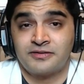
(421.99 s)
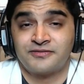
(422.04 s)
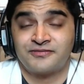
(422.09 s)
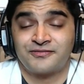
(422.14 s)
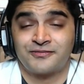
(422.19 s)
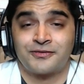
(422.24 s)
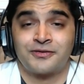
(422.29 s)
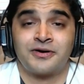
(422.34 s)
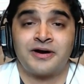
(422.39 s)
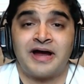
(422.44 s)

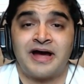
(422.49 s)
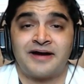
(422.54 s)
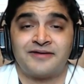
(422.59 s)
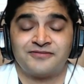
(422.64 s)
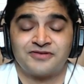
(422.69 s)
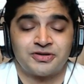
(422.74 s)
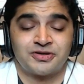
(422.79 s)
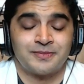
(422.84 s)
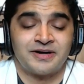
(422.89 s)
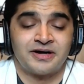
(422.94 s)
for
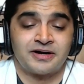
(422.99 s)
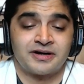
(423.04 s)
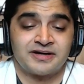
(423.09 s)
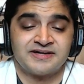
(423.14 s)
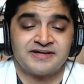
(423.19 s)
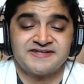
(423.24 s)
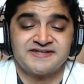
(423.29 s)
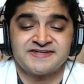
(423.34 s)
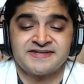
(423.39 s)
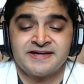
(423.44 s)
average
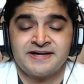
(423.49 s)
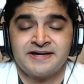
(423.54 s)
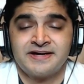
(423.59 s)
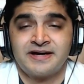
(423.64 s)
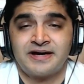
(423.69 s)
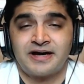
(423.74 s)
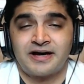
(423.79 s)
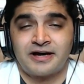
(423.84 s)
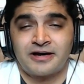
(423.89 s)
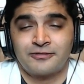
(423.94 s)
Americans.
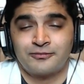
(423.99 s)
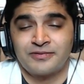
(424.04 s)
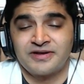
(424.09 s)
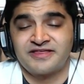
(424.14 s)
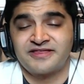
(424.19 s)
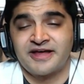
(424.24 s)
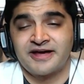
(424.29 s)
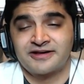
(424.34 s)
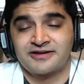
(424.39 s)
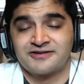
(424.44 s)
We
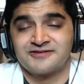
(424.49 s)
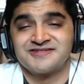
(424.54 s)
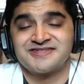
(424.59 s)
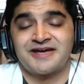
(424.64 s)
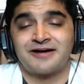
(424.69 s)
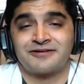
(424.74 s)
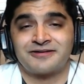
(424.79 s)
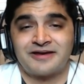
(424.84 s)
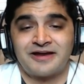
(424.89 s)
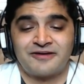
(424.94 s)
thank those
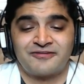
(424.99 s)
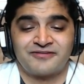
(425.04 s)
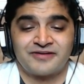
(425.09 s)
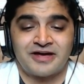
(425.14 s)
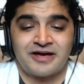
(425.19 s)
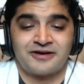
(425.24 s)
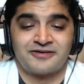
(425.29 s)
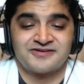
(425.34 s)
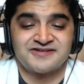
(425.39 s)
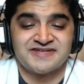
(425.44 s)
health
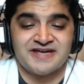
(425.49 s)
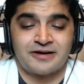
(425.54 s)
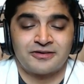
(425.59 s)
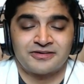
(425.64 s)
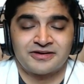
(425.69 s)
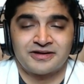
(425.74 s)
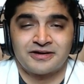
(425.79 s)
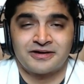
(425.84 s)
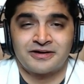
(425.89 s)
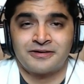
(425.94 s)
navigators
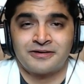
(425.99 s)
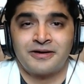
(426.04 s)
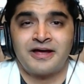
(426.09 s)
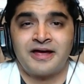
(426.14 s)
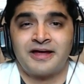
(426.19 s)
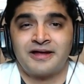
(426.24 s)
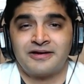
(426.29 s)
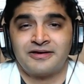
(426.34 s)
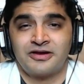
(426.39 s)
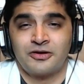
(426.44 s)
out there,
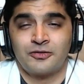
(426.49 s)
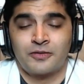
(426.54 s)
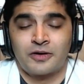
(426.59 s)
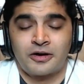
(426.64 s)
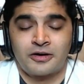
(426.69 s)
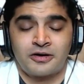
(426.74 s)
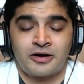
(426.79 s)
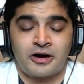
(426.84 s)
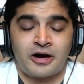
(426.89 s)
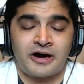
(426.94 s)
and you
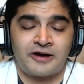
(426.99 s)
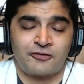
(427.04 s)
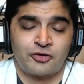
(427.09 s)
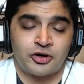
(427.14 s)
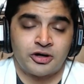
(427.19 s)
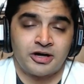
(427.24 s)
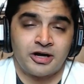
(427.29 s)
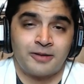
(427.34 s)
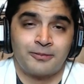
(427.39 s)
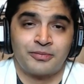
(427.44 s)
are
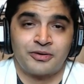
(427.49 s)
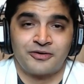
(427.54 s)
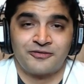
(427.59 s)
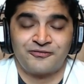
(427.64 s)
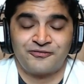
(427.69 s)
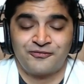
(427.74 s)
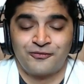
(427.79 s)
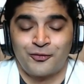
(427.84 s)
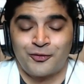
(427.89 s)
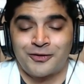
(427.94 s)
our number
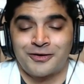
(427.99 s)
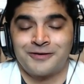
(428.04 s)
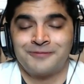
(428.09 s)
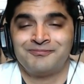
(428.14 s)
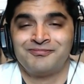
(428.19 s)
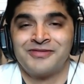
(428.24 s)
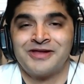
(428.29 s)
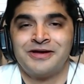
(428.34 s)
four.